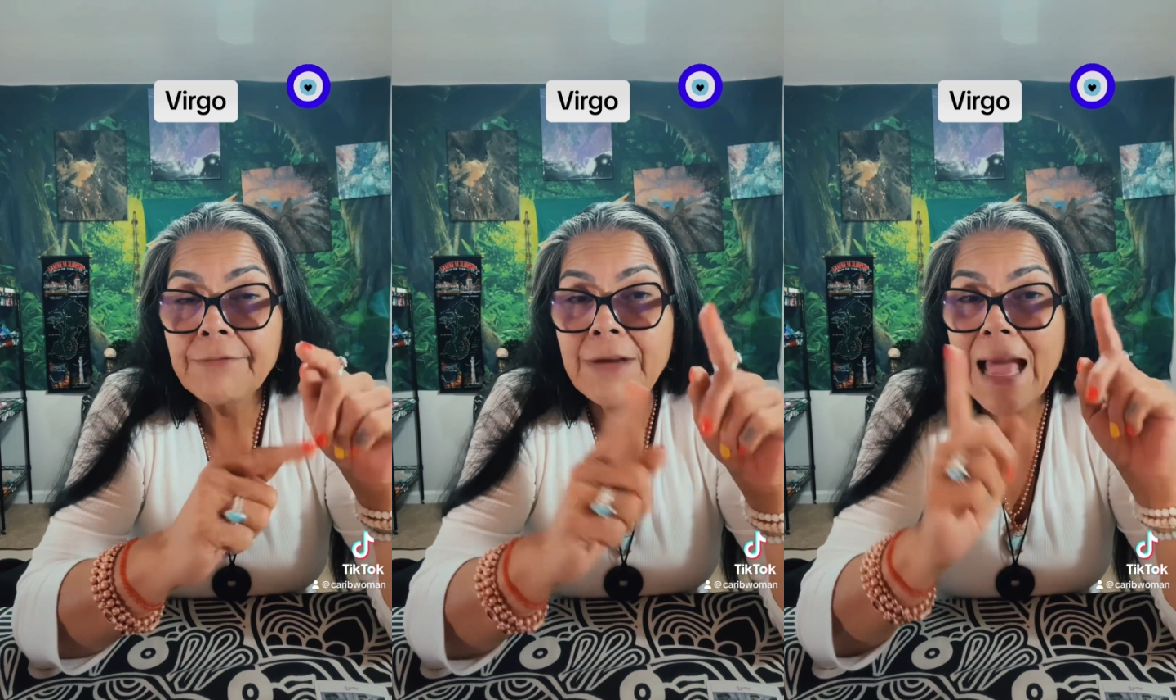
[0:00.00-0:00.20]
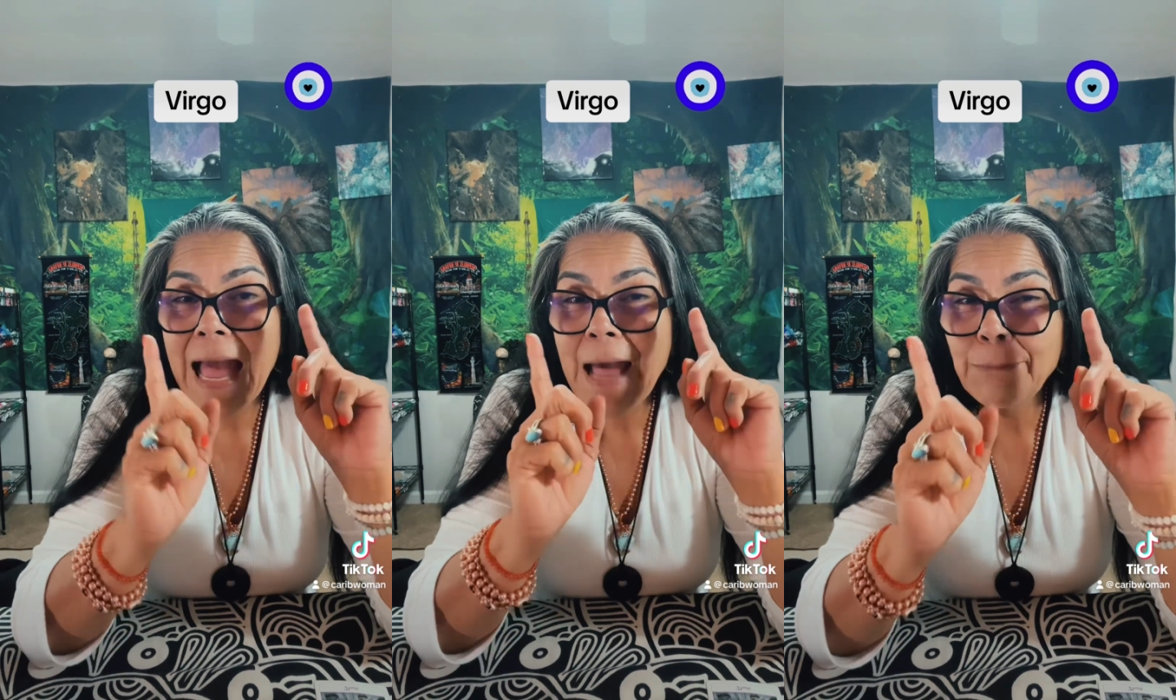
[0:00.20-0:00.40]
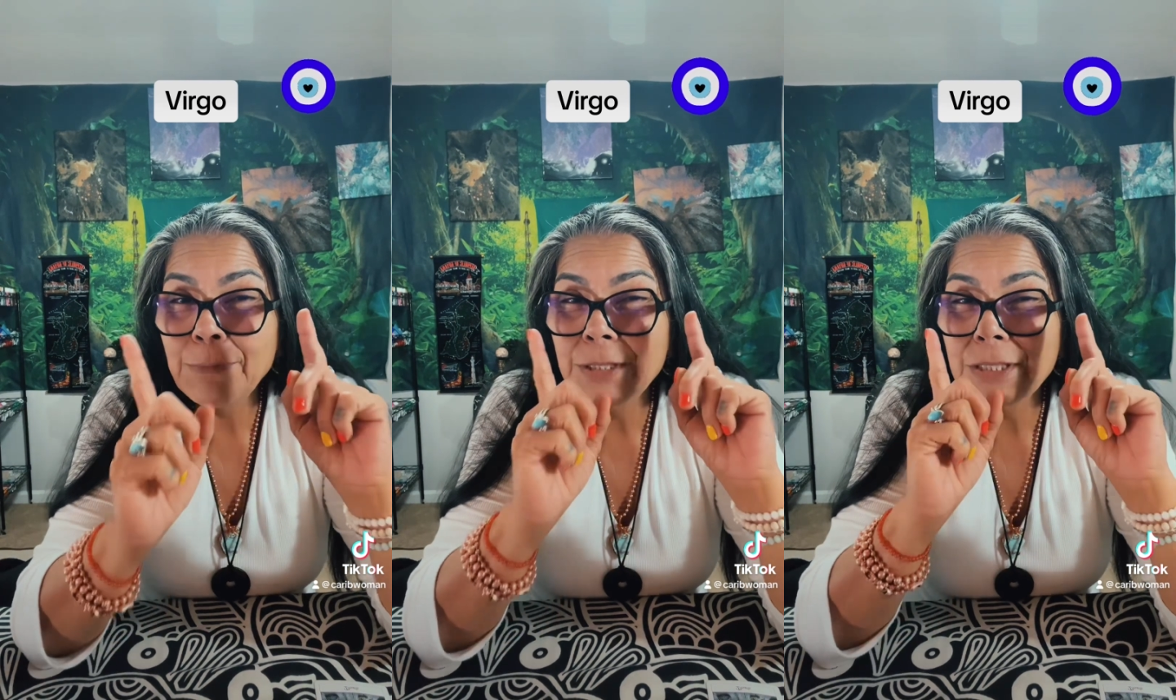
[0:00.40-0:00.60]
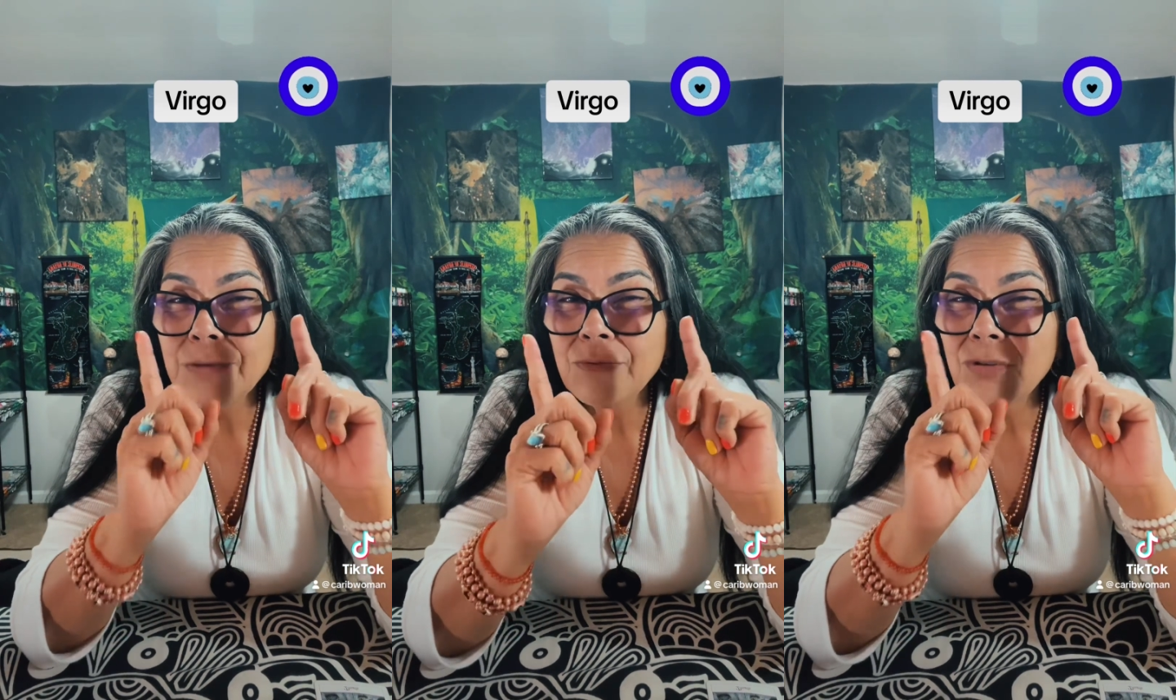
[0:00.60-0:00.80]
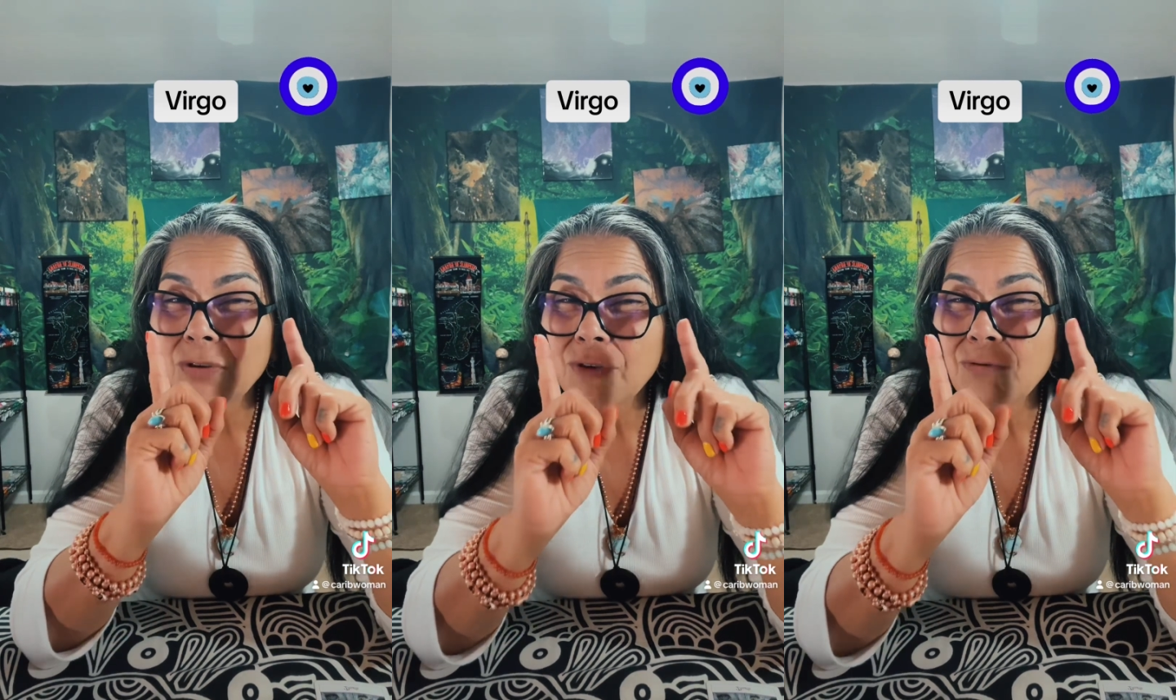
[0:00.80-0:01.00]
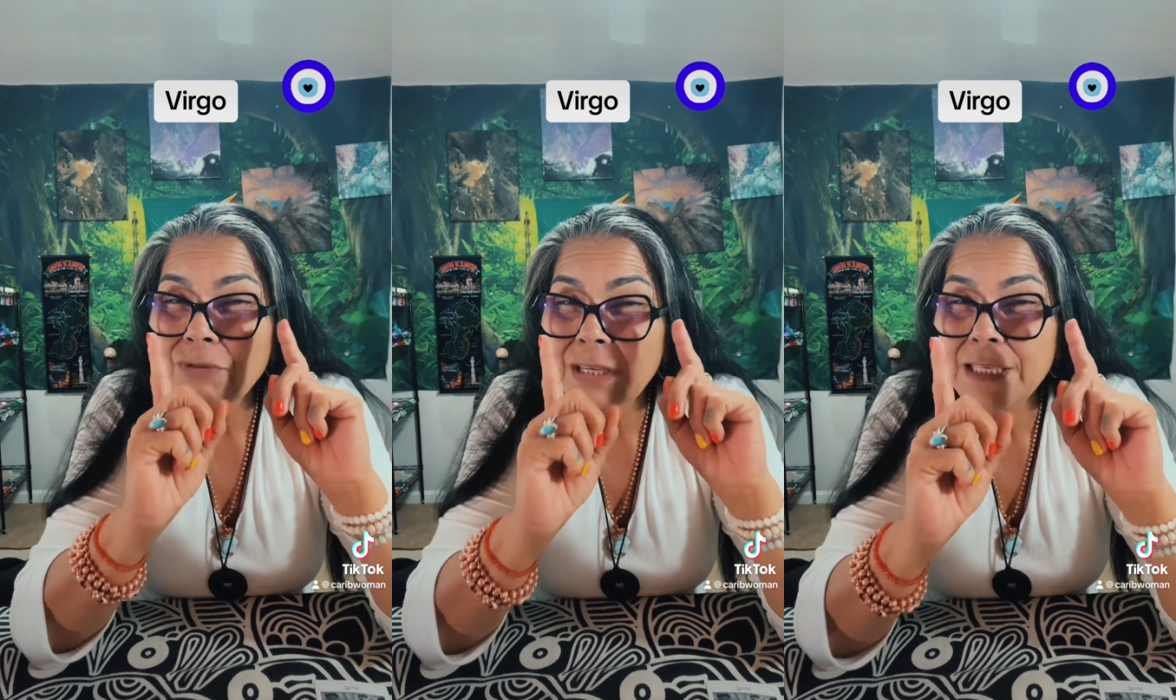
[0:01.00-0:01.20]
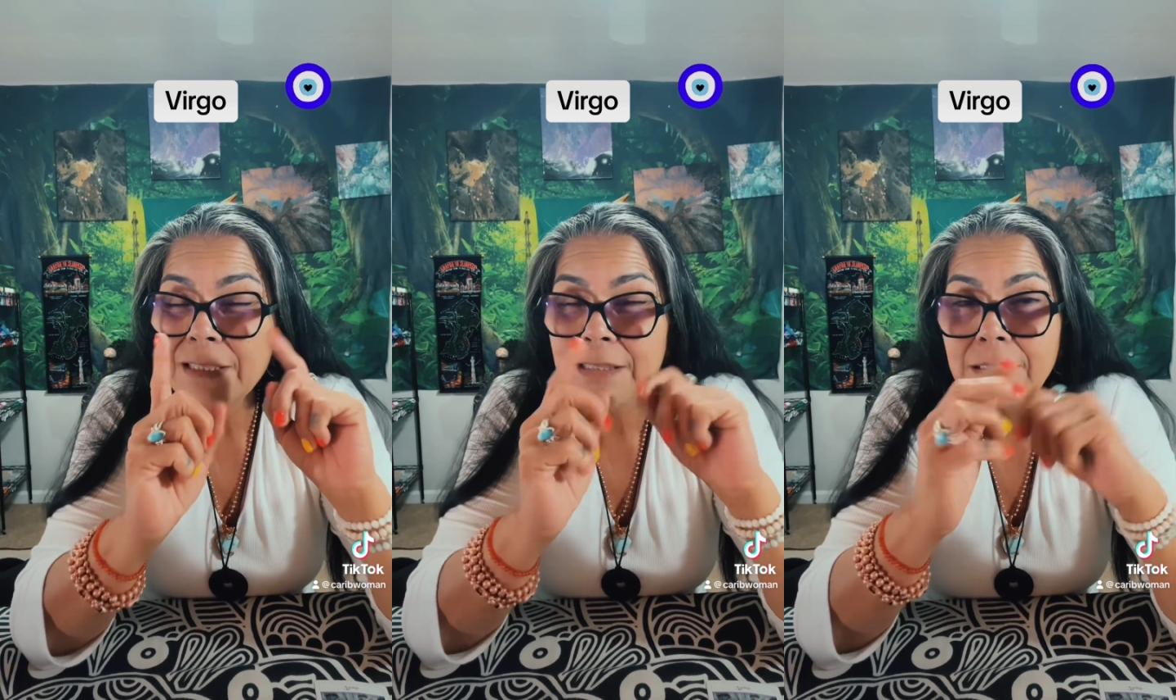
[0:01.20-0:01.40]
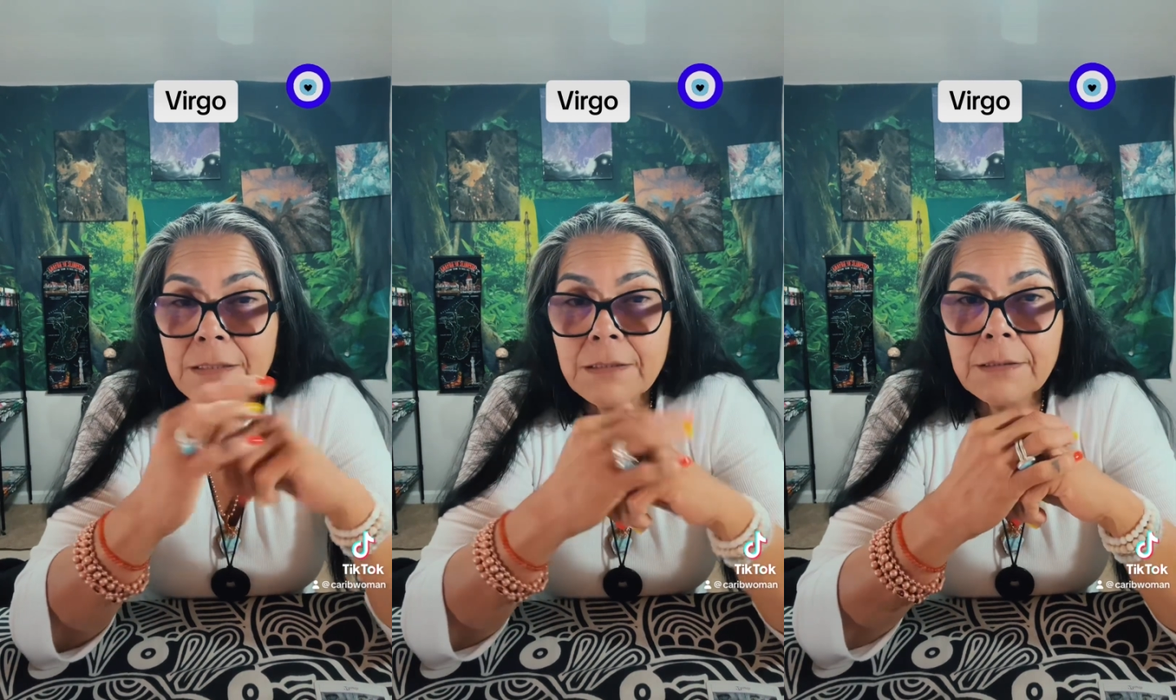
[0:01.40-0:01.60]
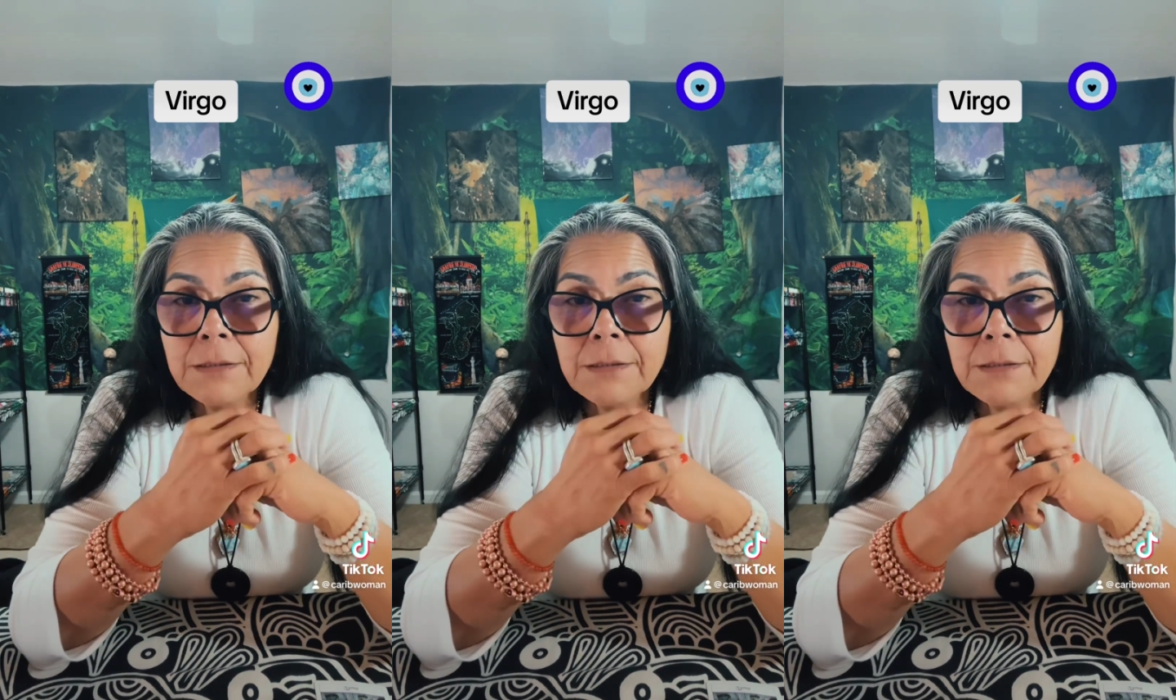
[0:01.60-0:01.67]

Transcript: happens for a reason.